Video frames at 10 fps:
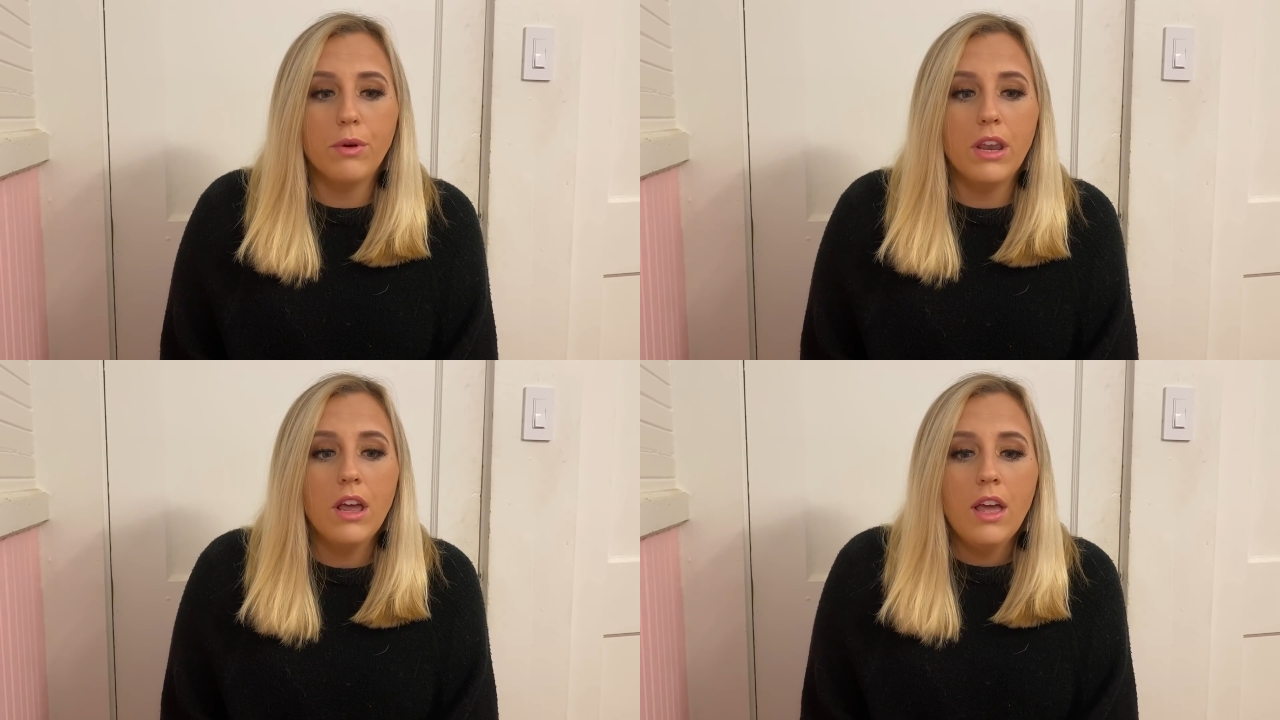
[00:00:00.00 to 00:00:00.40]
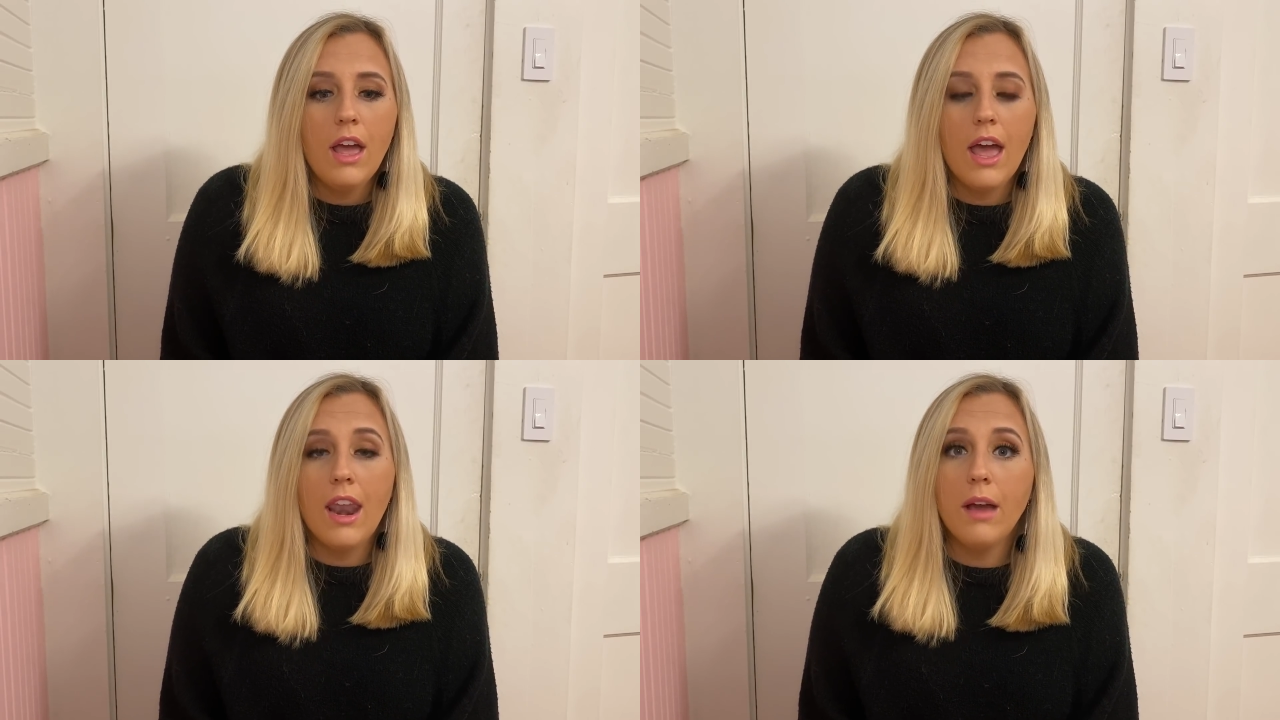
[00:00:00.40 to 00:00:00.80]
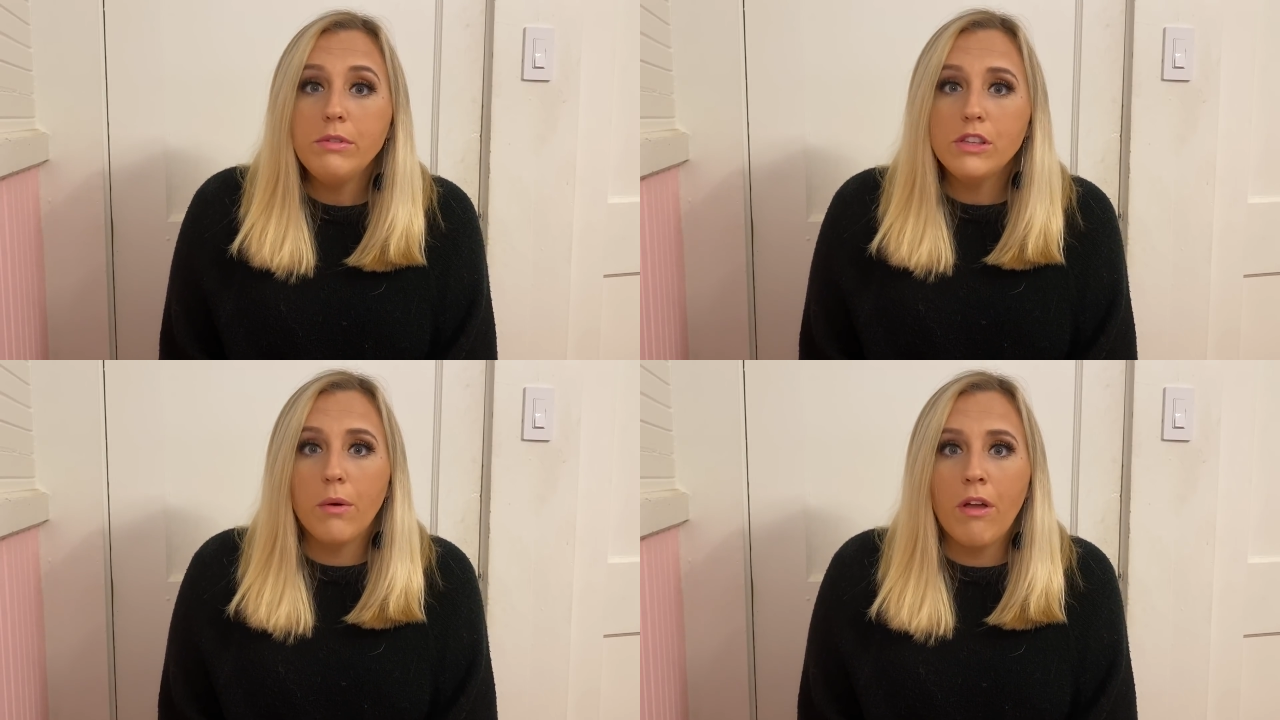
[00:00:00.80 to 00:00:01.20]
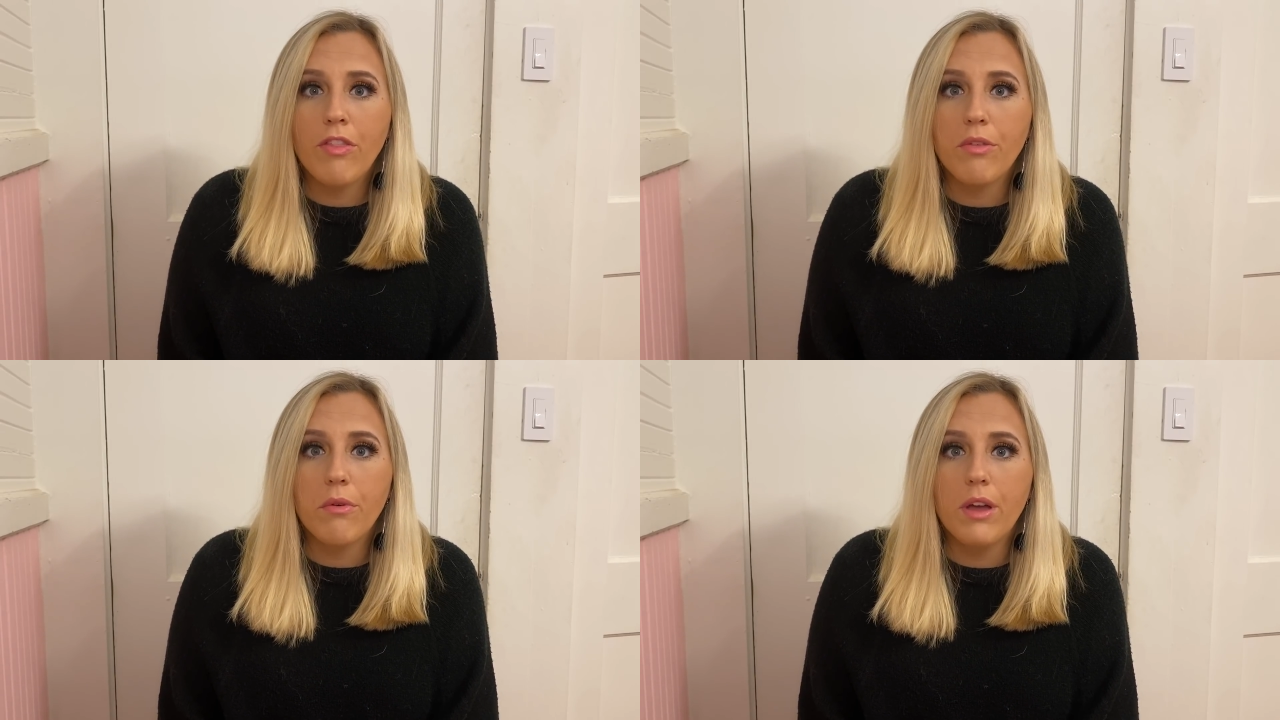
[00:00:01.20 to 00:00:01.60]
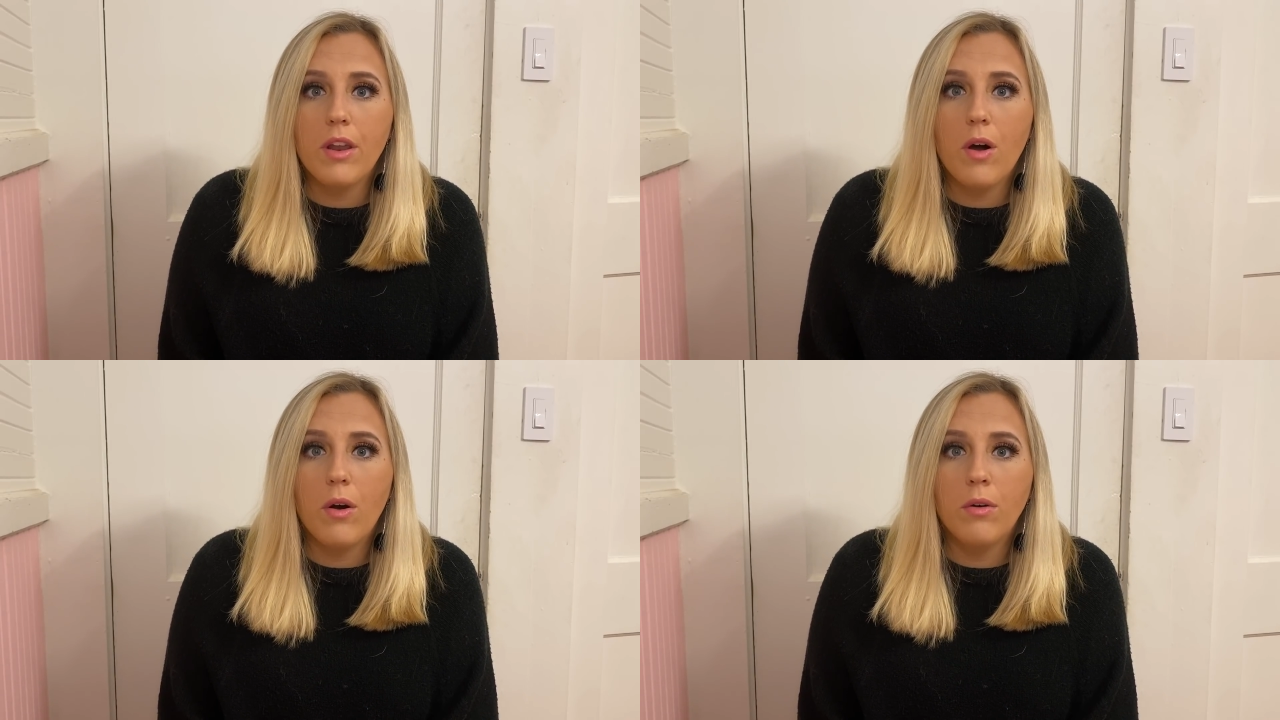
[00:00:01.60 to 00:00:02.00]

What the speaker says: And I was going through it.